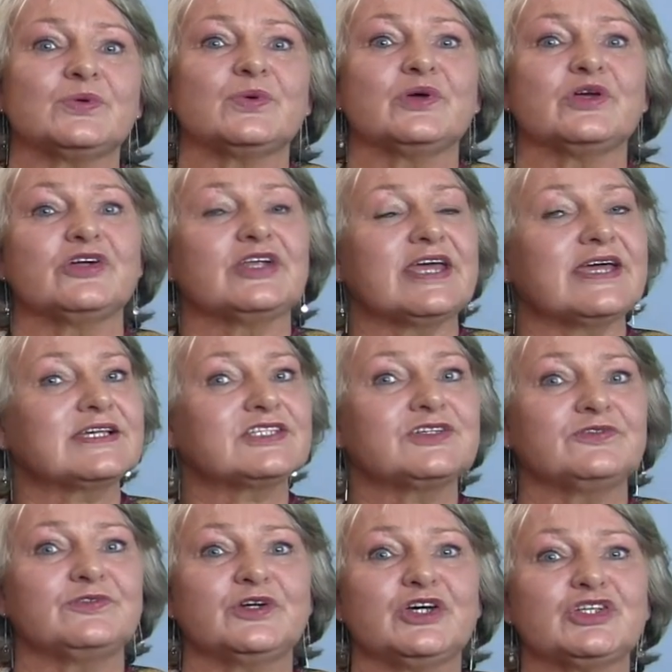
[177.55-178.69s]
or you're an
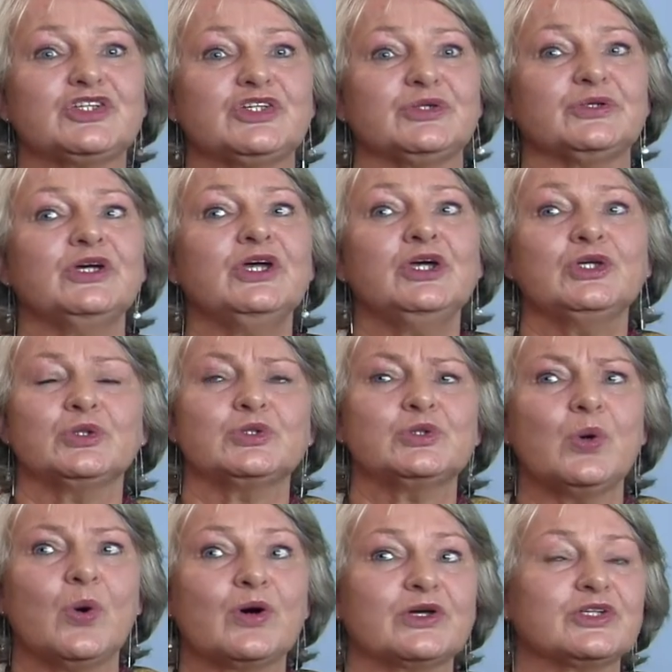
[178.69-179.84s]
extrovert, you
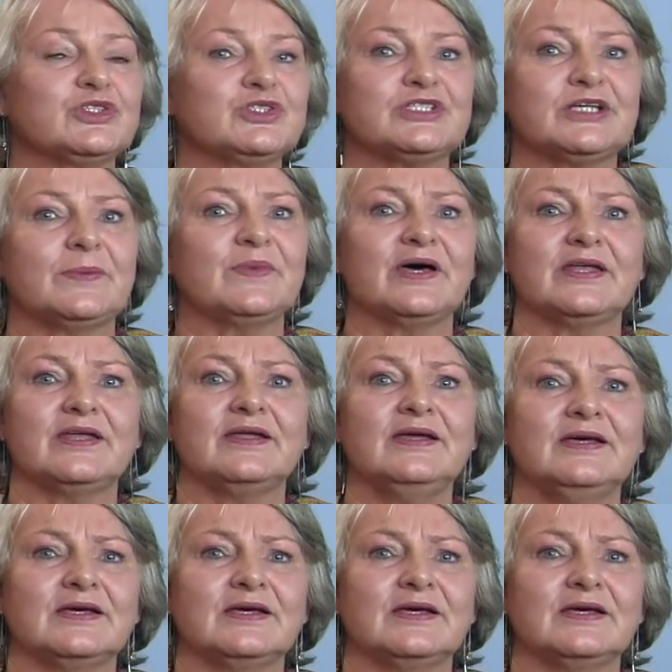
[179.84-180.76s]
talk to someone,